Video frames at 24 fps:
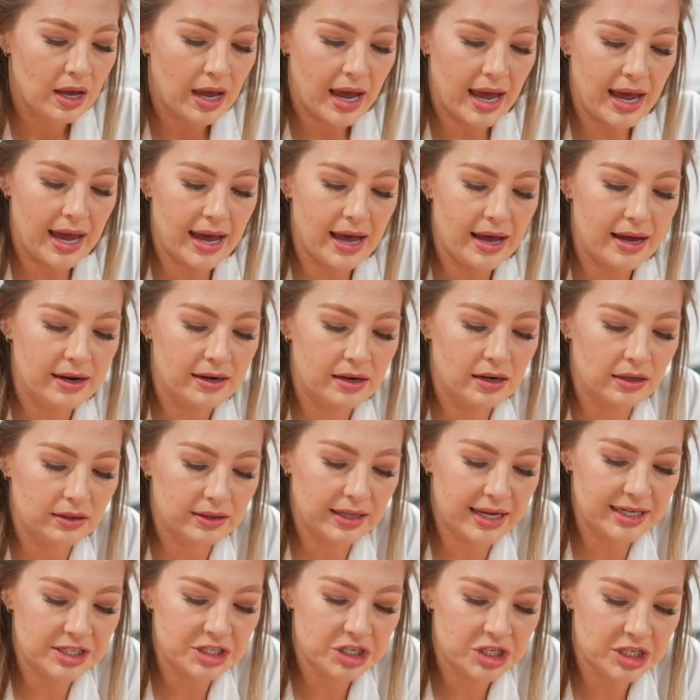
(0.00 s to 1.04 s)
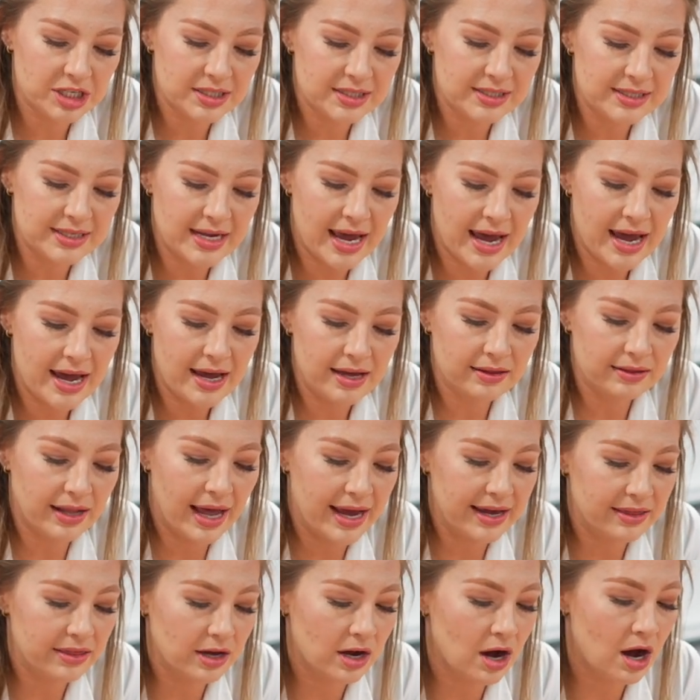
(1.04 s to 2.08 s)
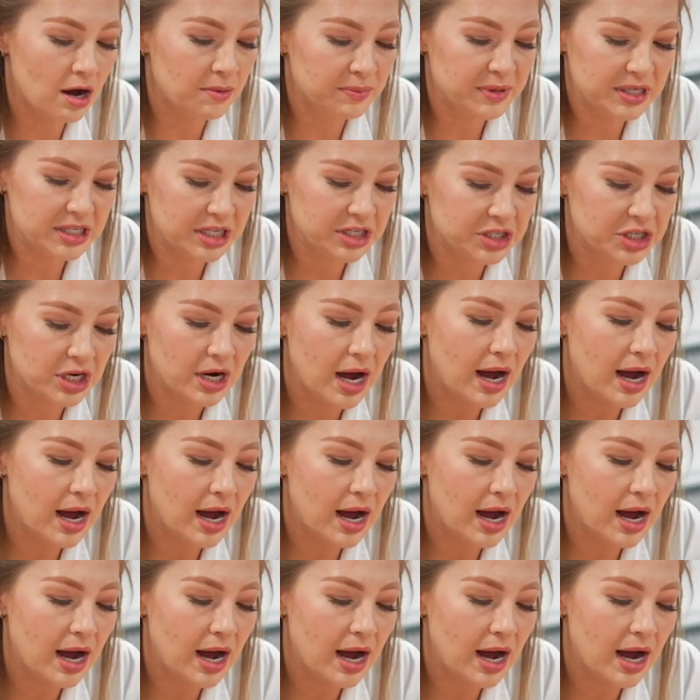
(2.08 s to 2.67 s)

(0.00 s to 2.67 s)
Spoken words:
And let's just say like the competition,